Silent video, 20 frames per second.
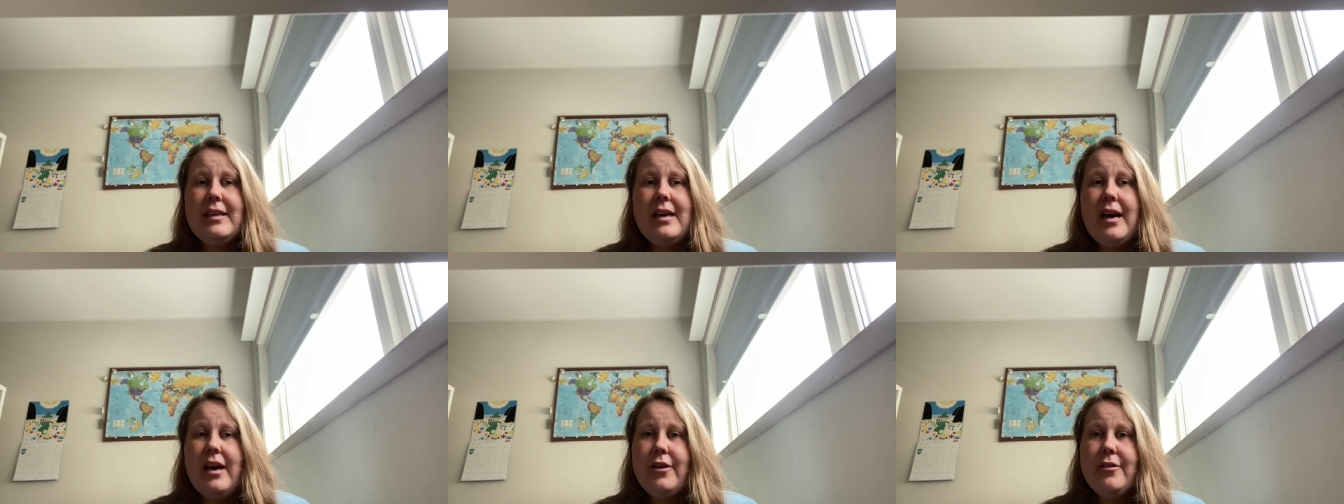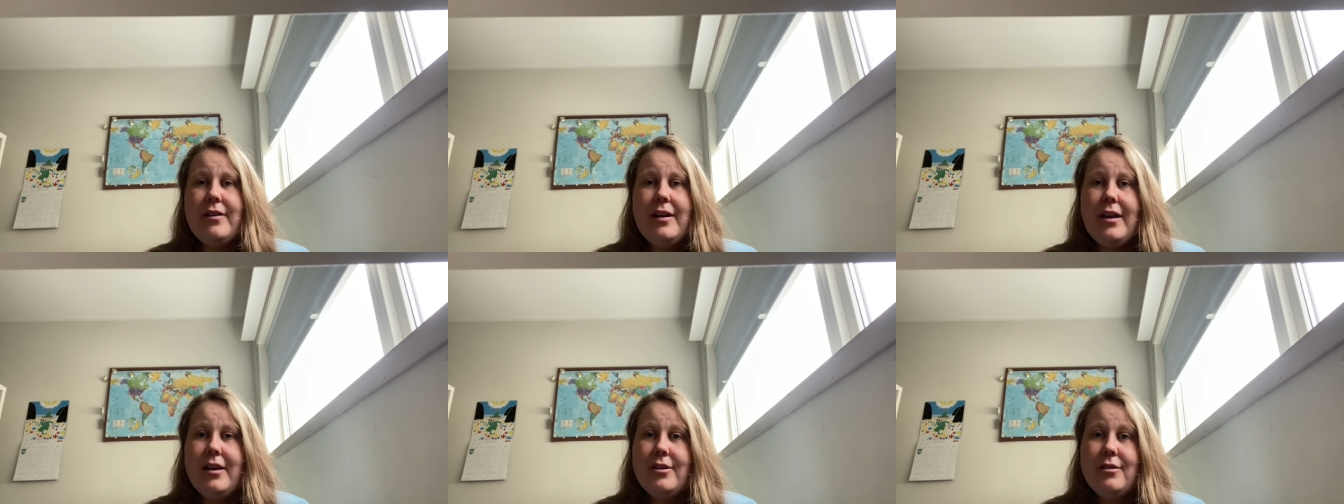I
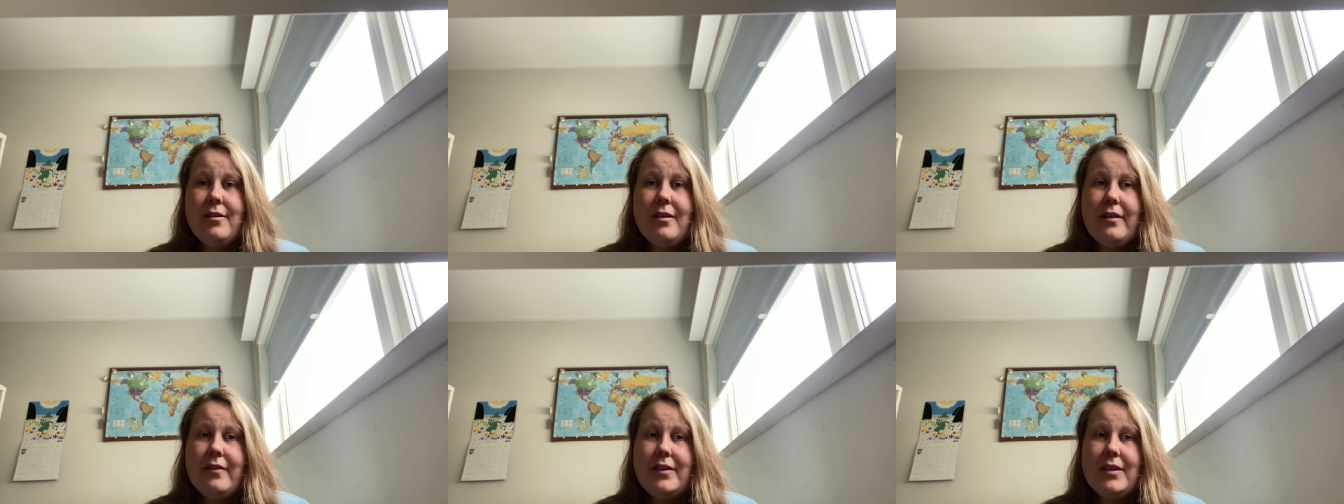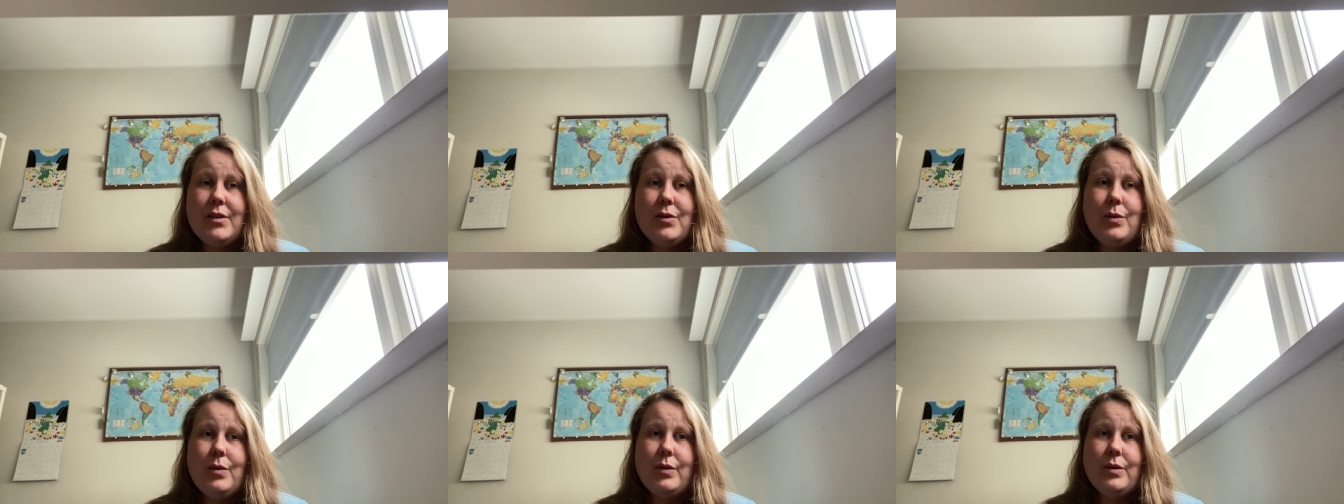really do love
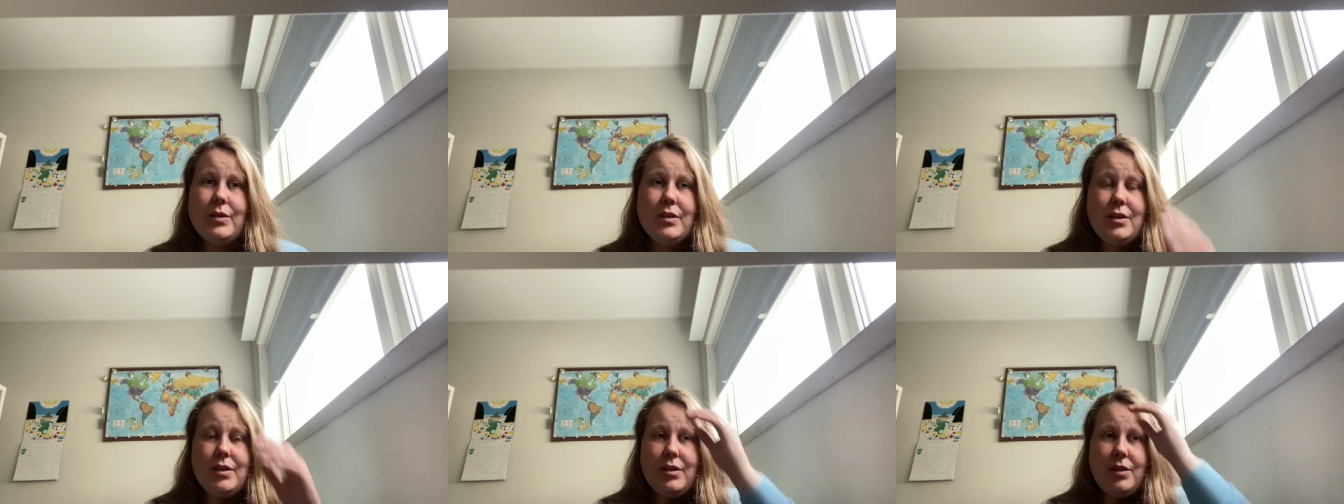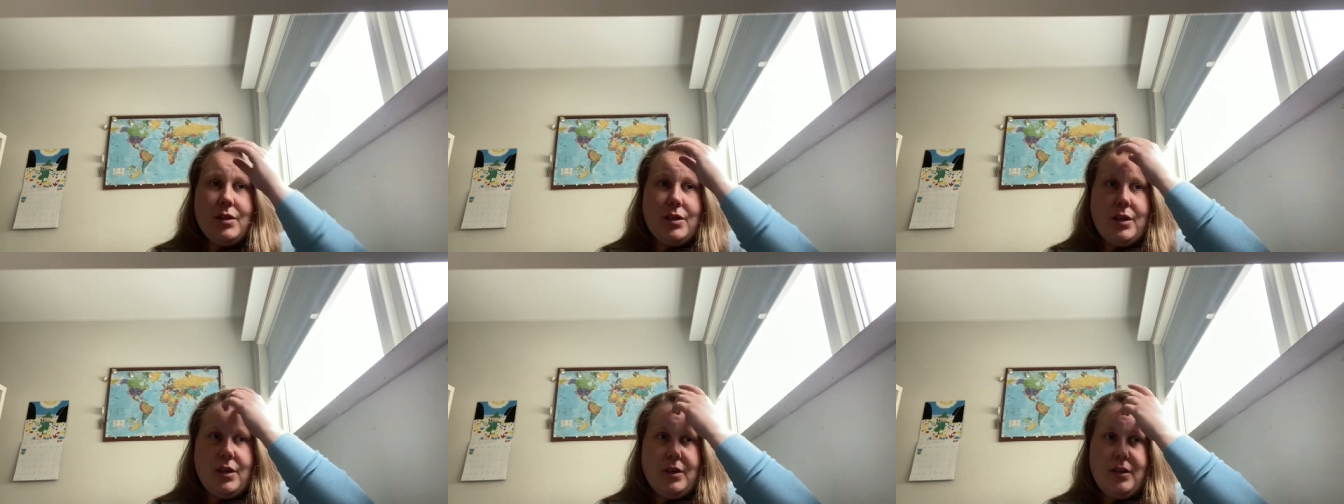this horse,
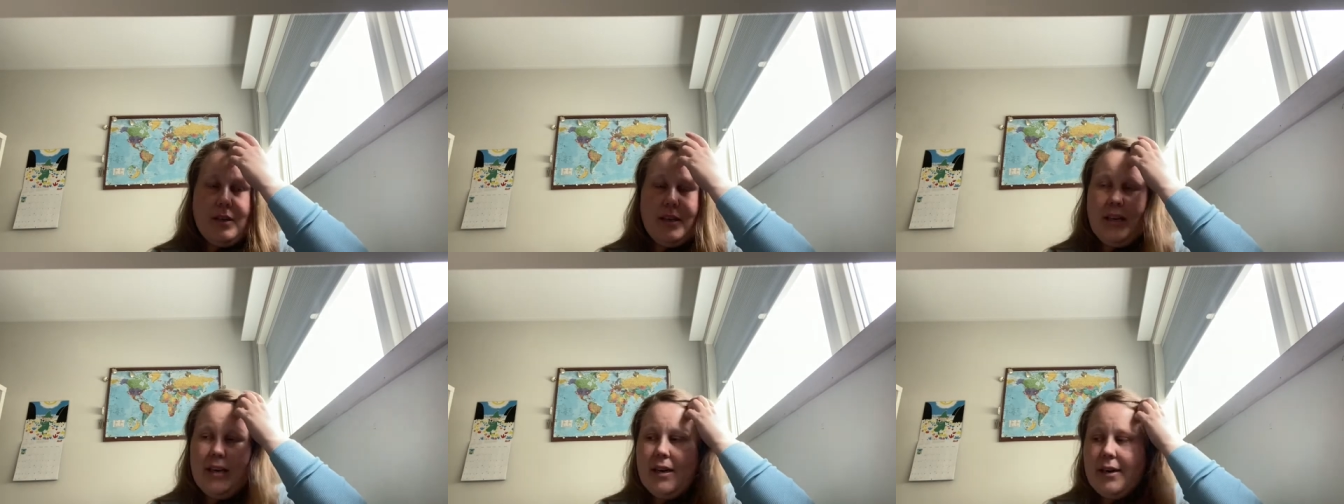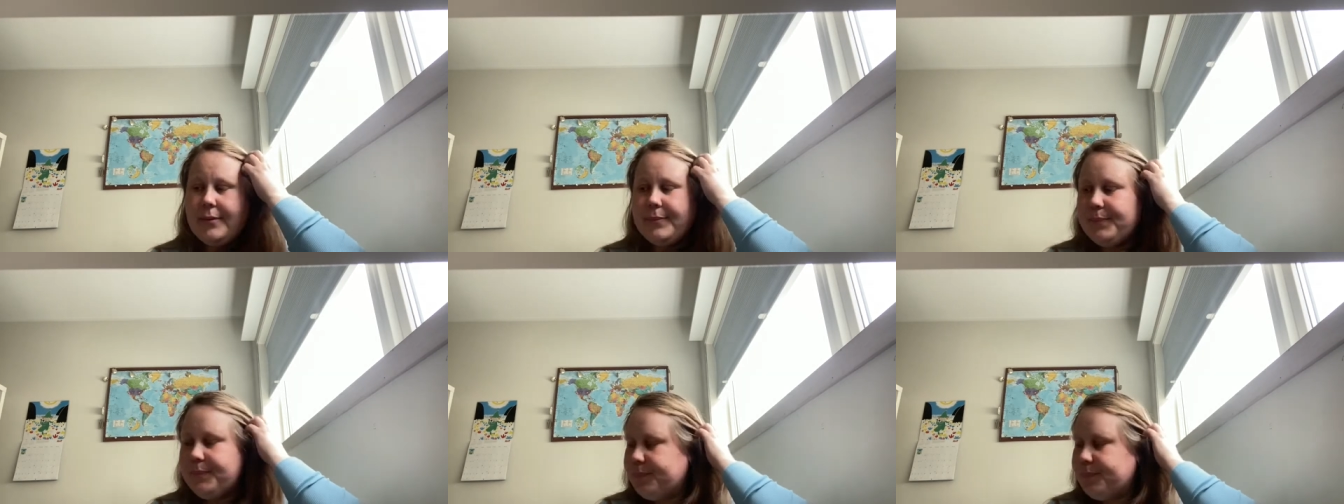so yeah.